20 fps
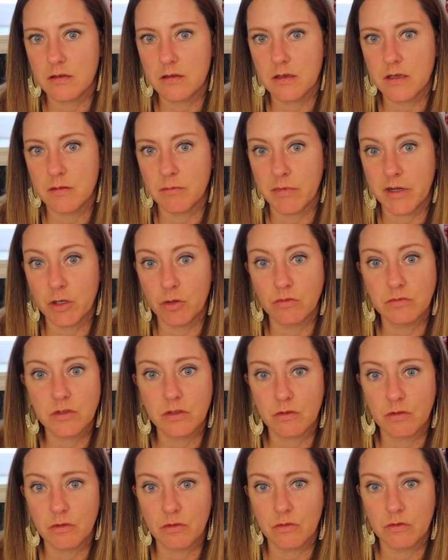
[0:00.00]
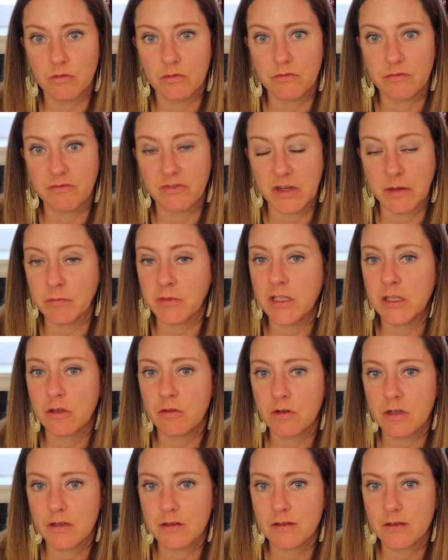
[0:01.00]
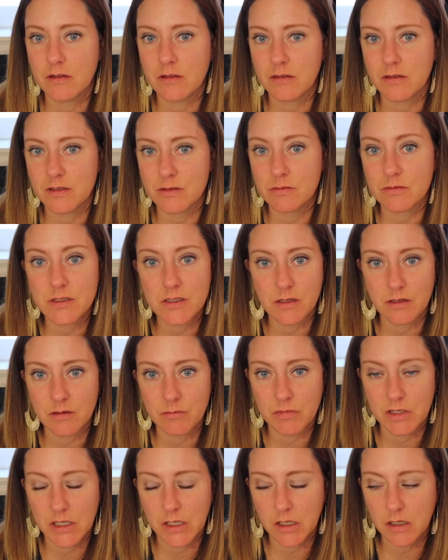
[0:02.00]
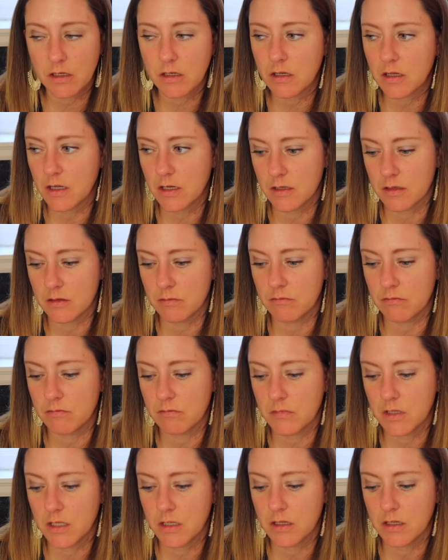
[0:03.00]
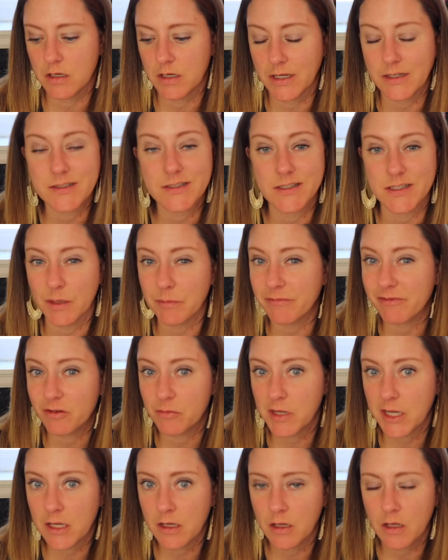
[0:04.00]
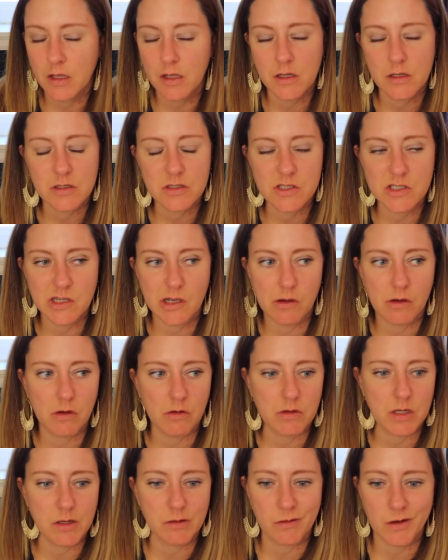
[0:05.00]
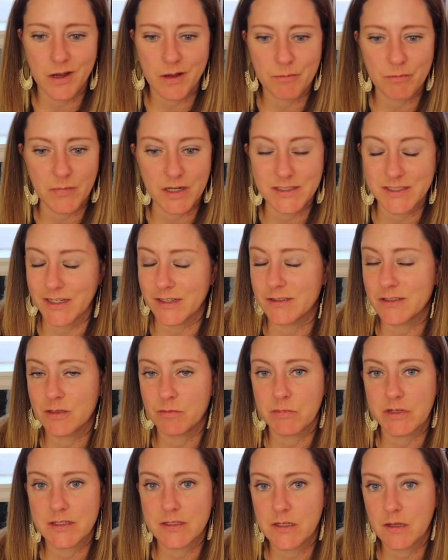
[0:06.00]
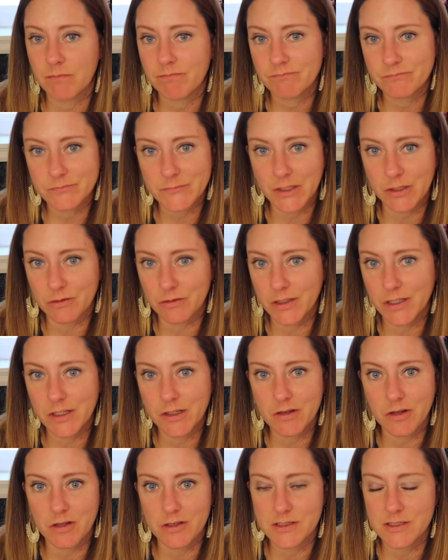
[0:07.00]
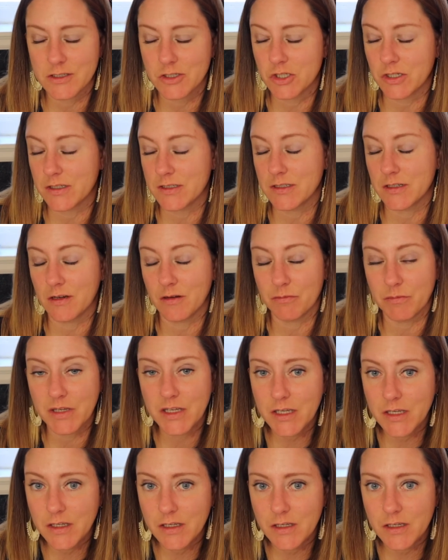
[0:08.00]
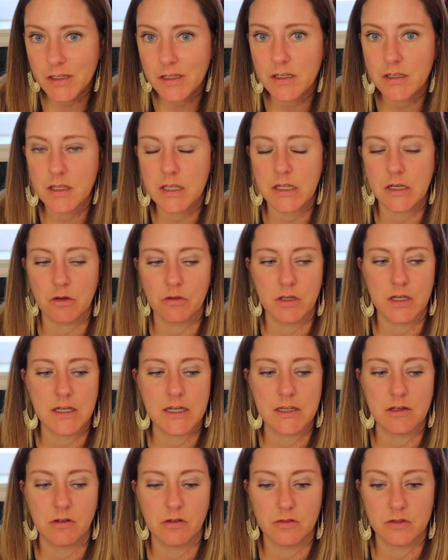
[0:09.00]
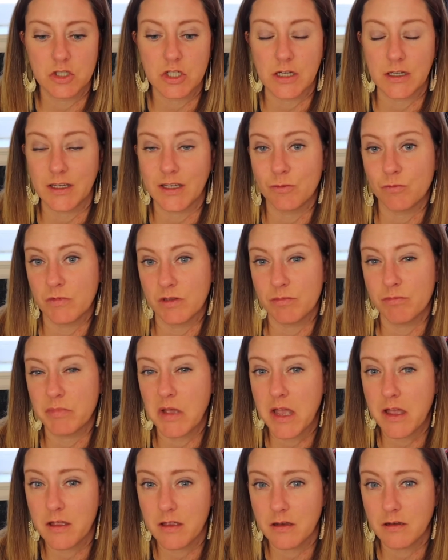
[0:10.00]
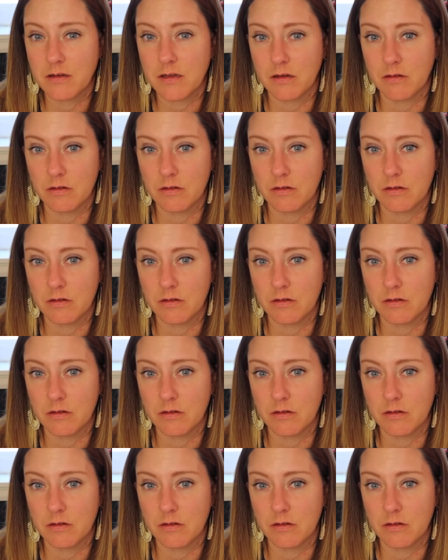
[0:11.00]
in my own little family unit that this was going to be a next step for me. So, my dad's amazing. He calls and checks in on me, and he'll check in with Ben,